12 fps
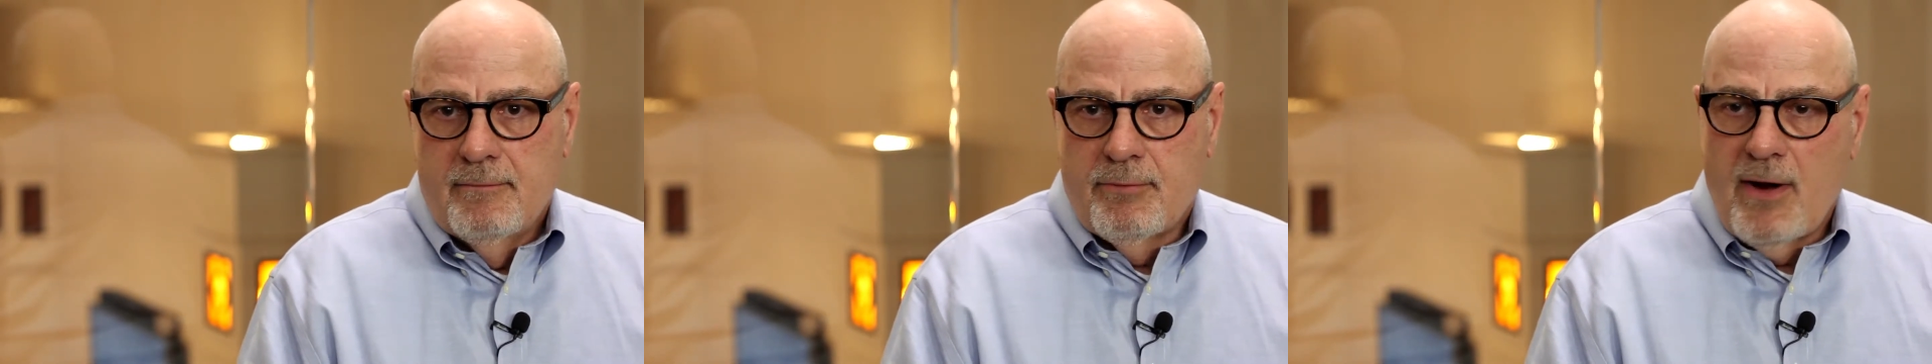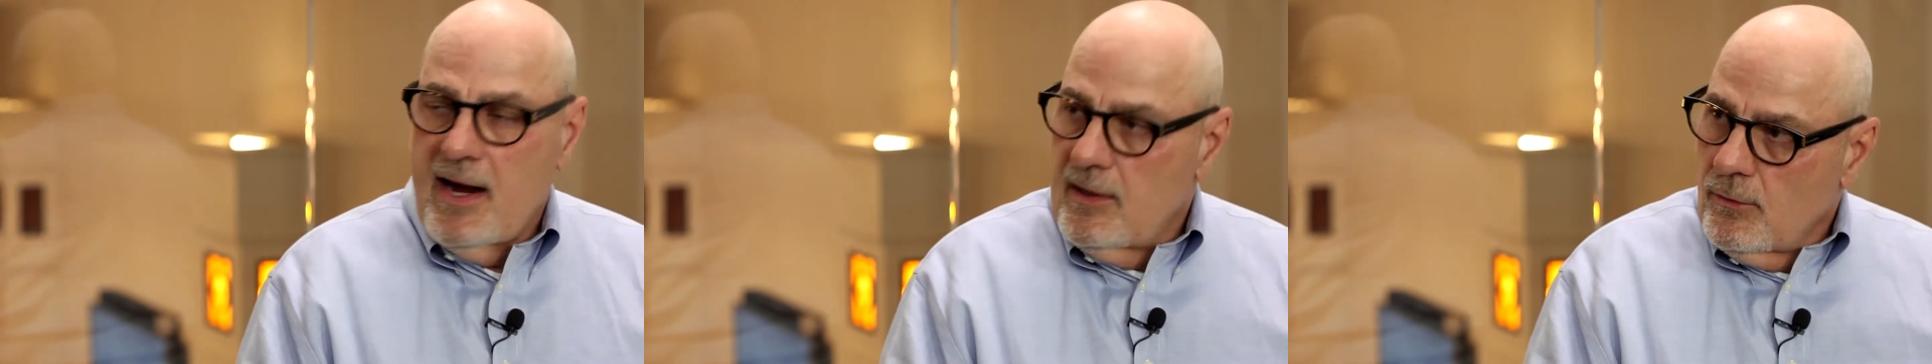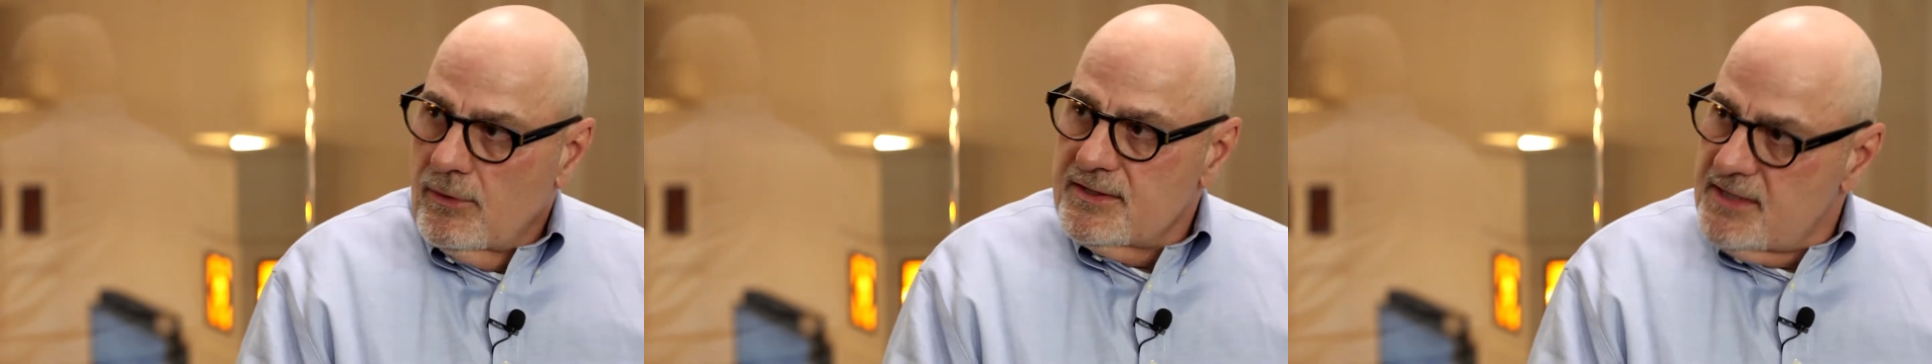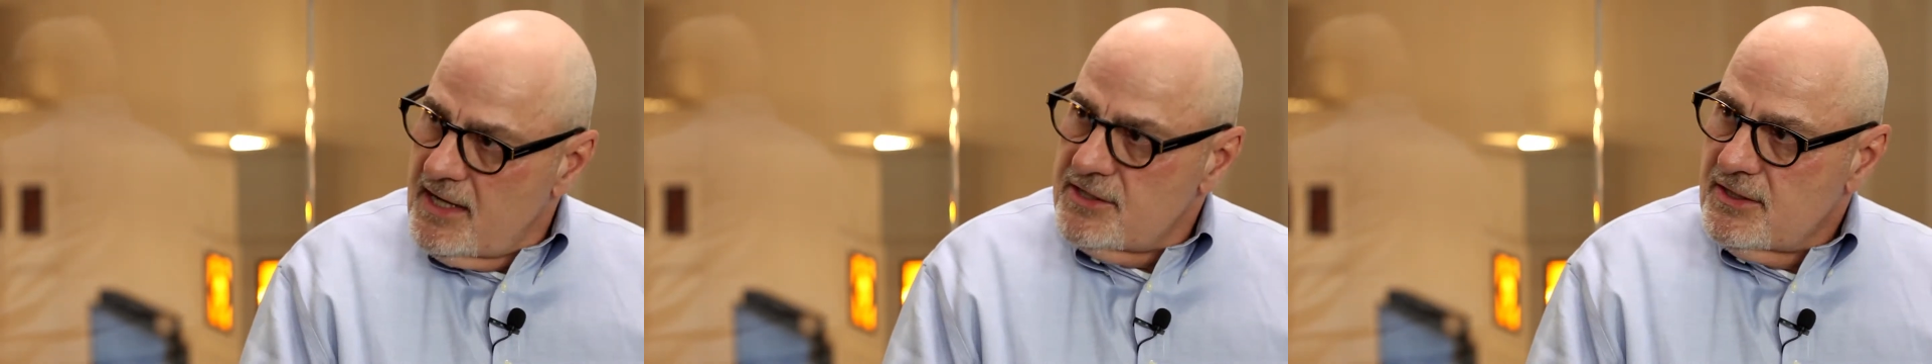
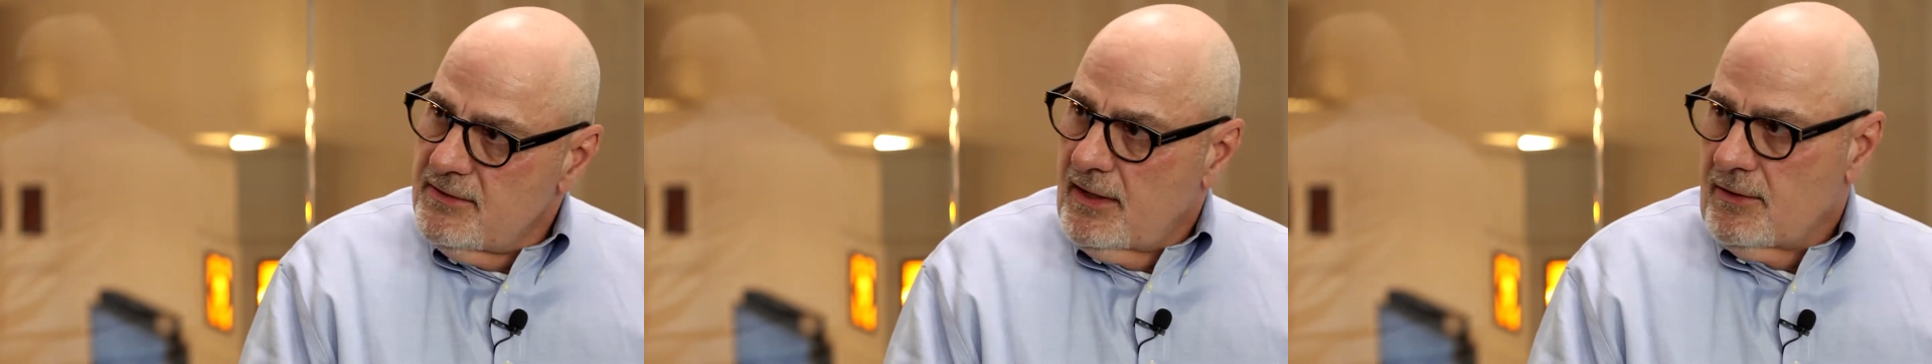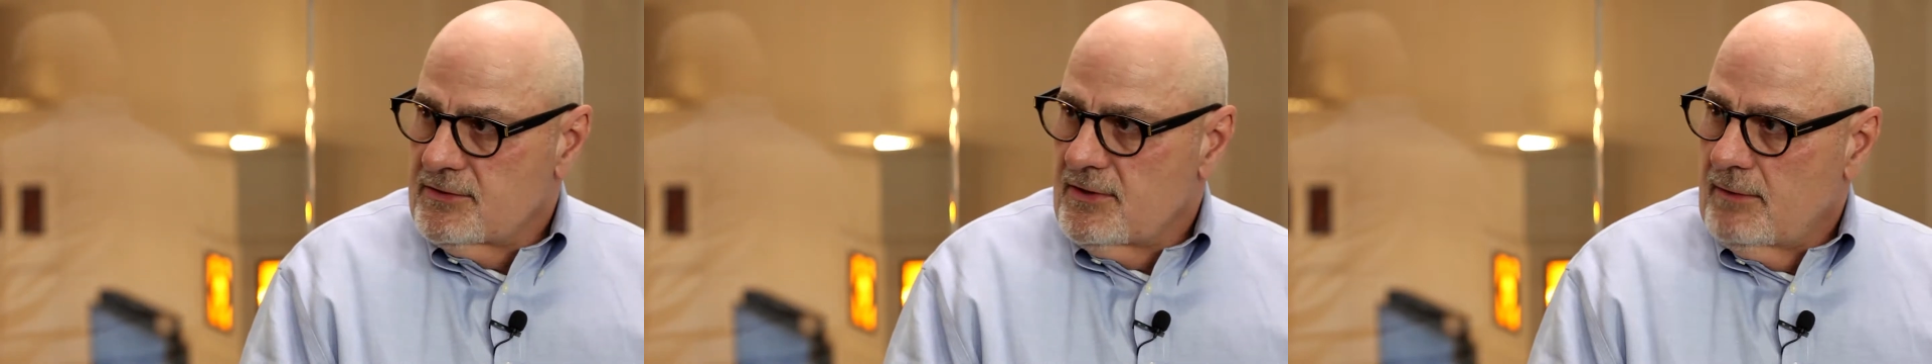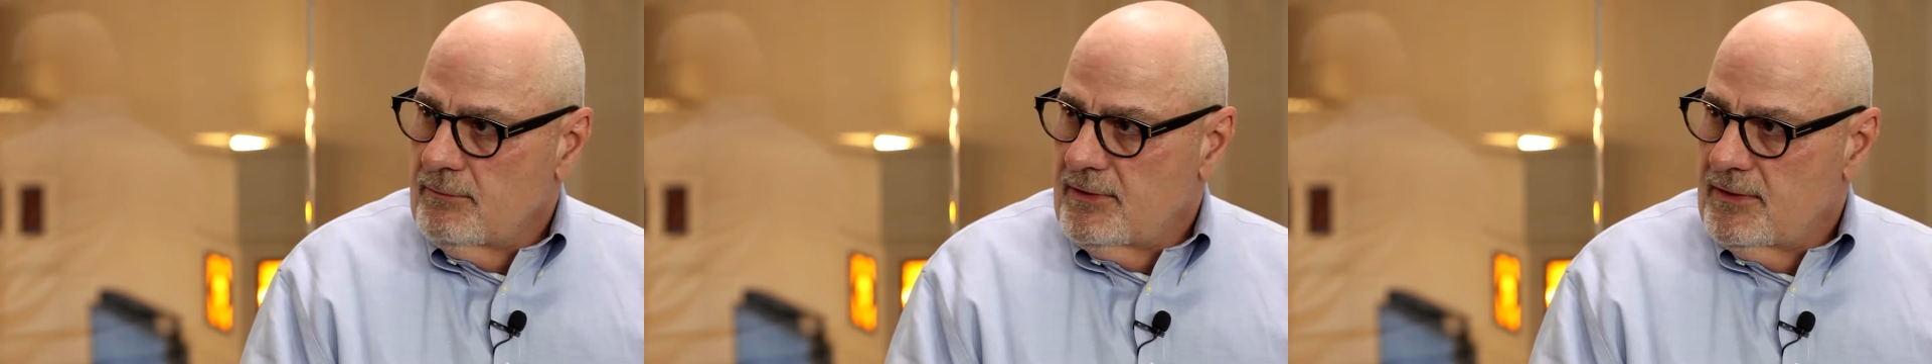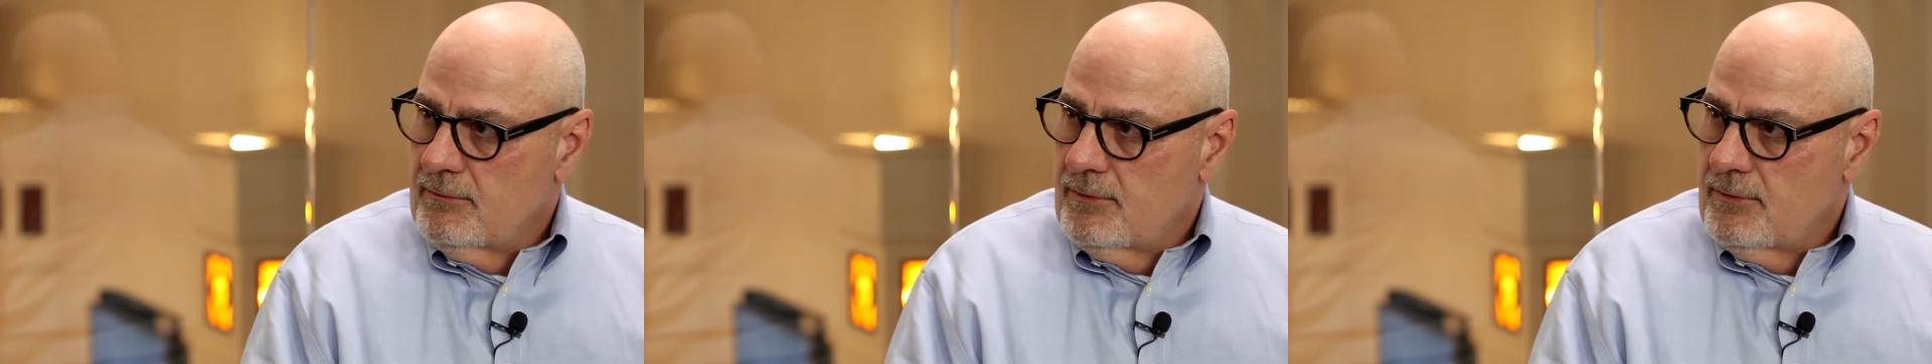prioritization that goes on